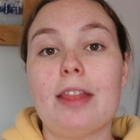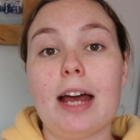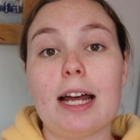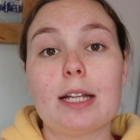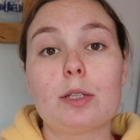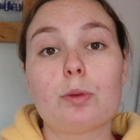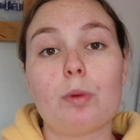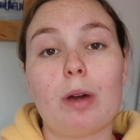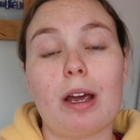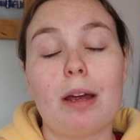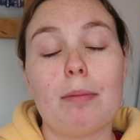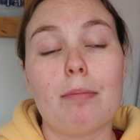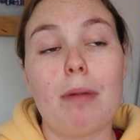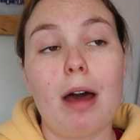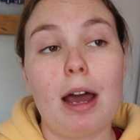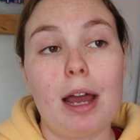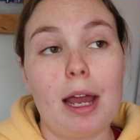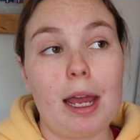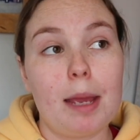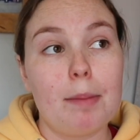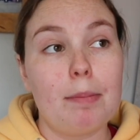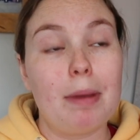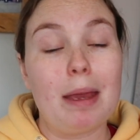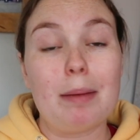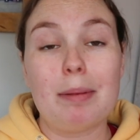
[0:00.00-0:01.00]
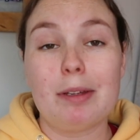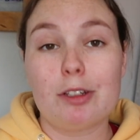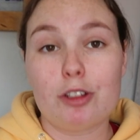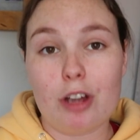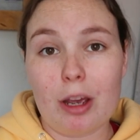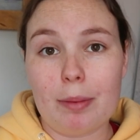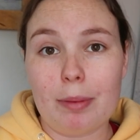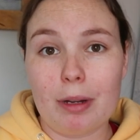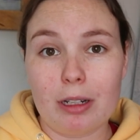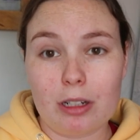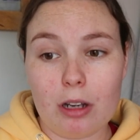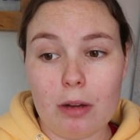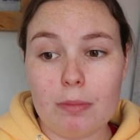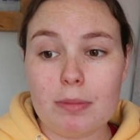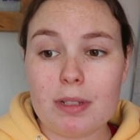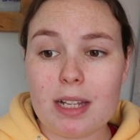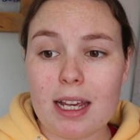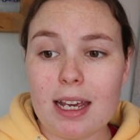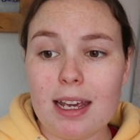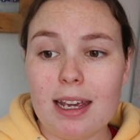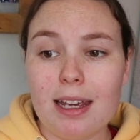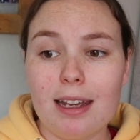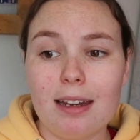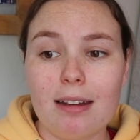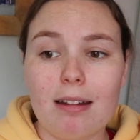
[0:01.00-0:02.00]
That's where my baby tripod comes
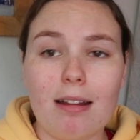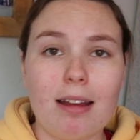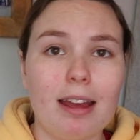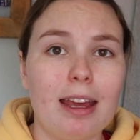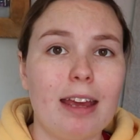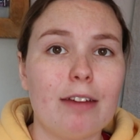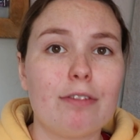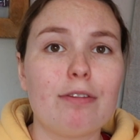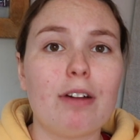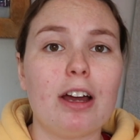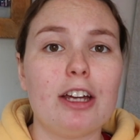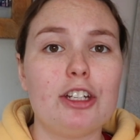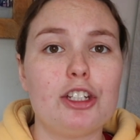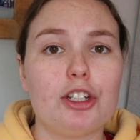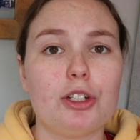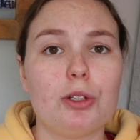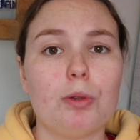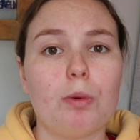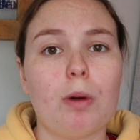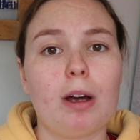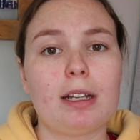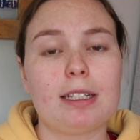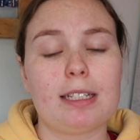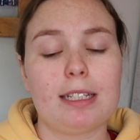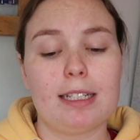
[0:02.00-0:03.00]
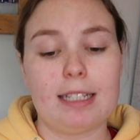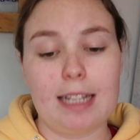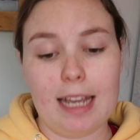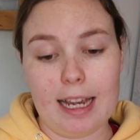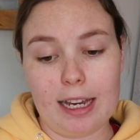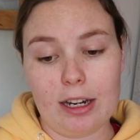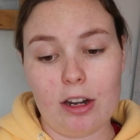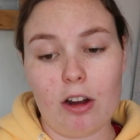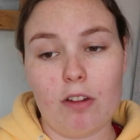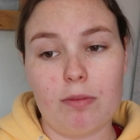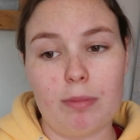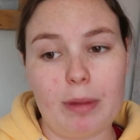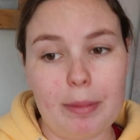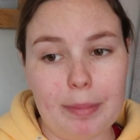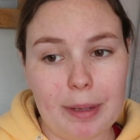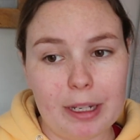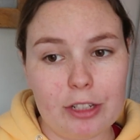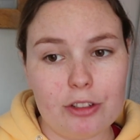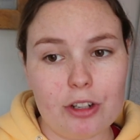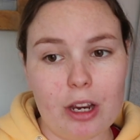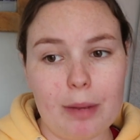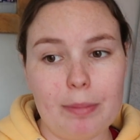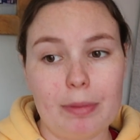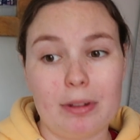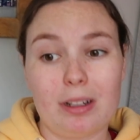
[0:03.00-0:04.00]
in. If I do want to take it off my big
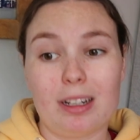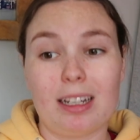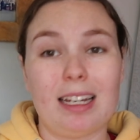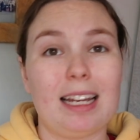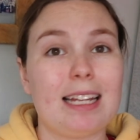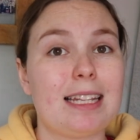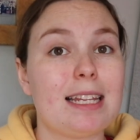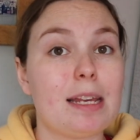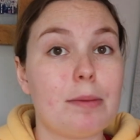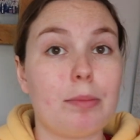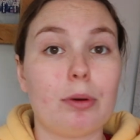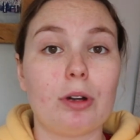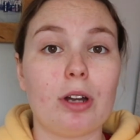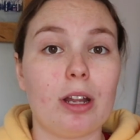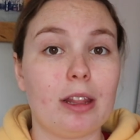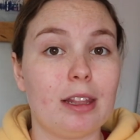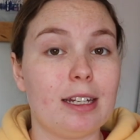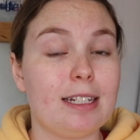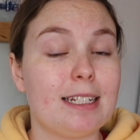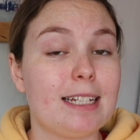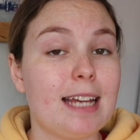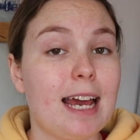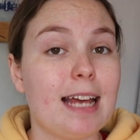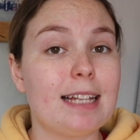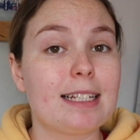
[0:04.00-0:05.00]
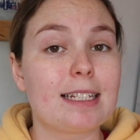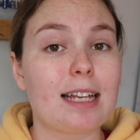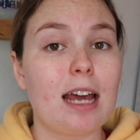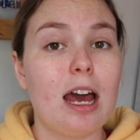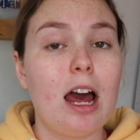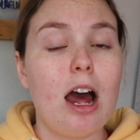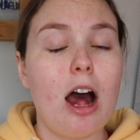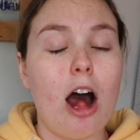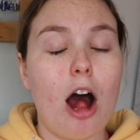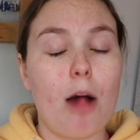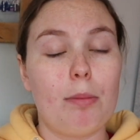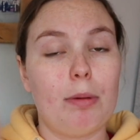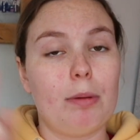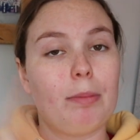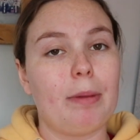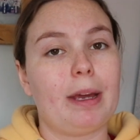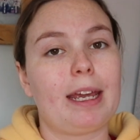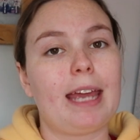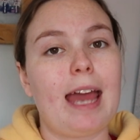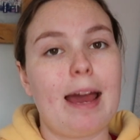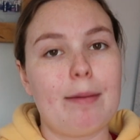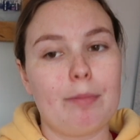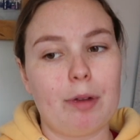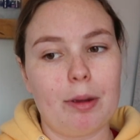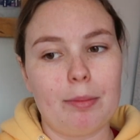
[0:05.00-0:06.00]
tripod and let's say put it on the desk, I'll put my
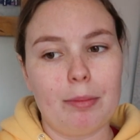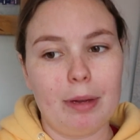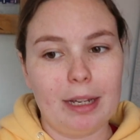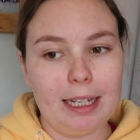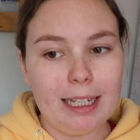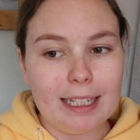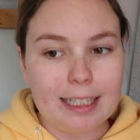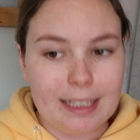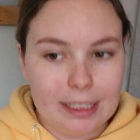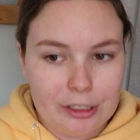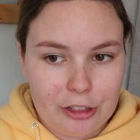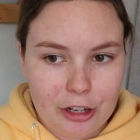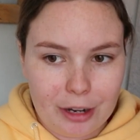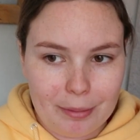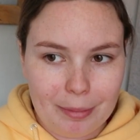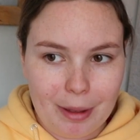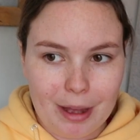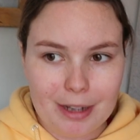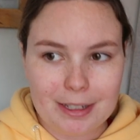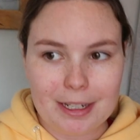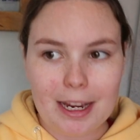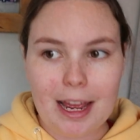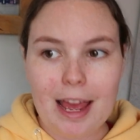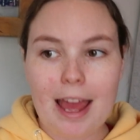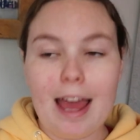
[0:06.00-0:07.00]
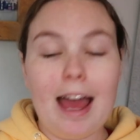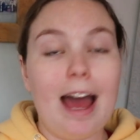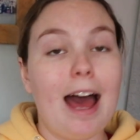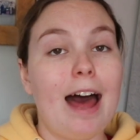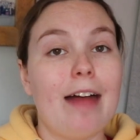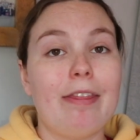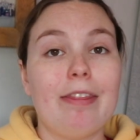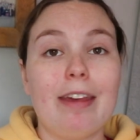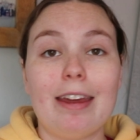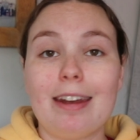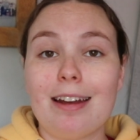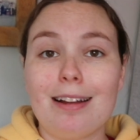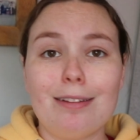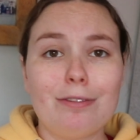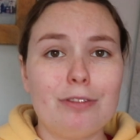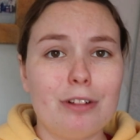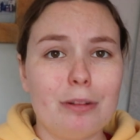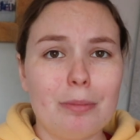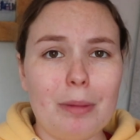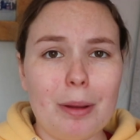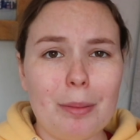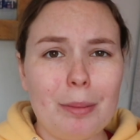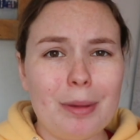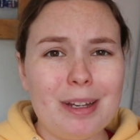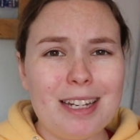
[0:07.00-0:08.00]
camera on my little tripod and then I'll
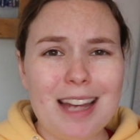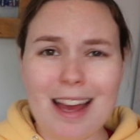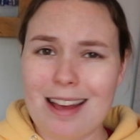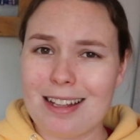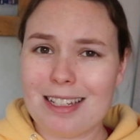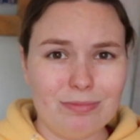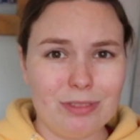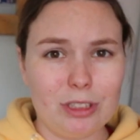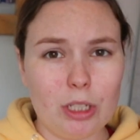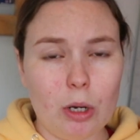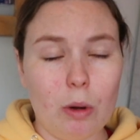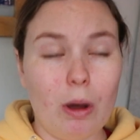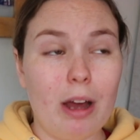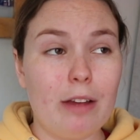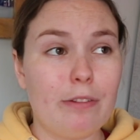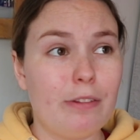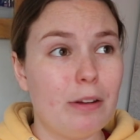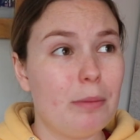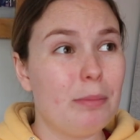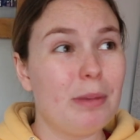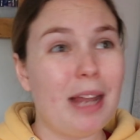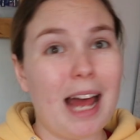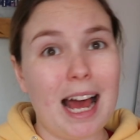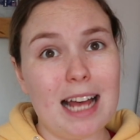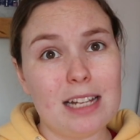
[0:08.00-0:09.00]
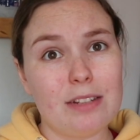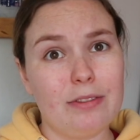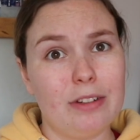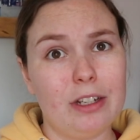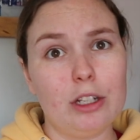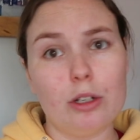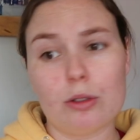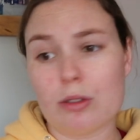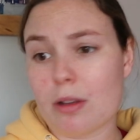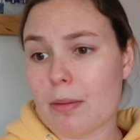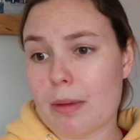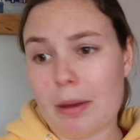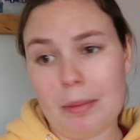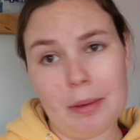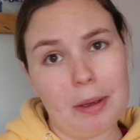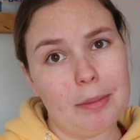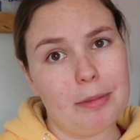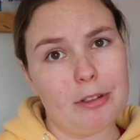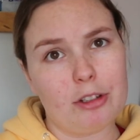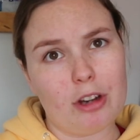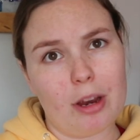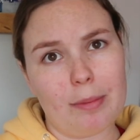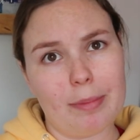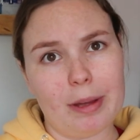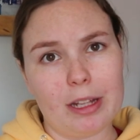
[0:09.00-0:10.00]
film on my desk. So I filmed last videos on my baby
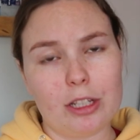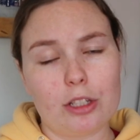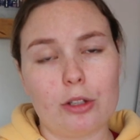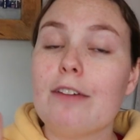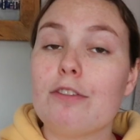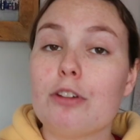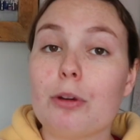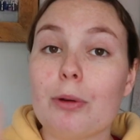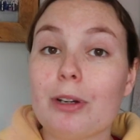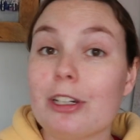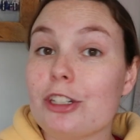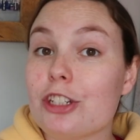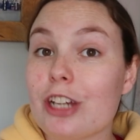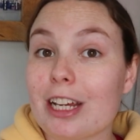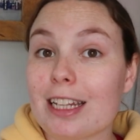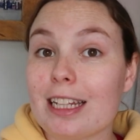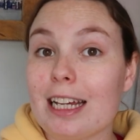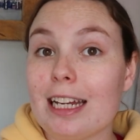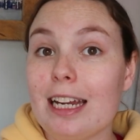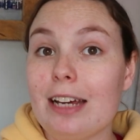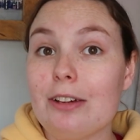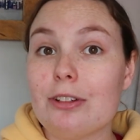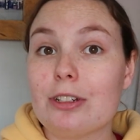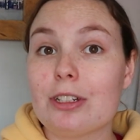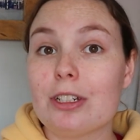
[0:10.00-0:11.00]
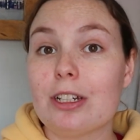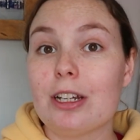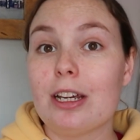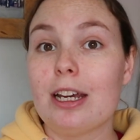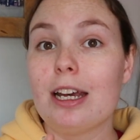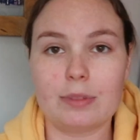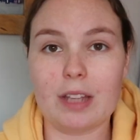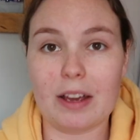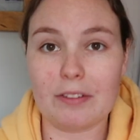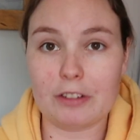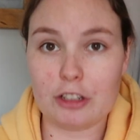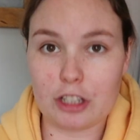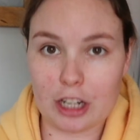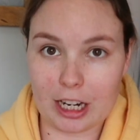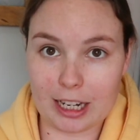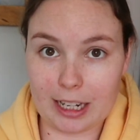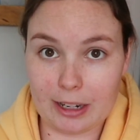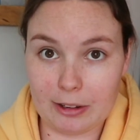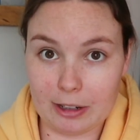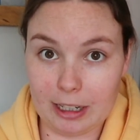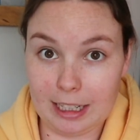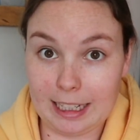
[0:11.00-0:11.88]
tripods. If you want to check that out, definitely check it out.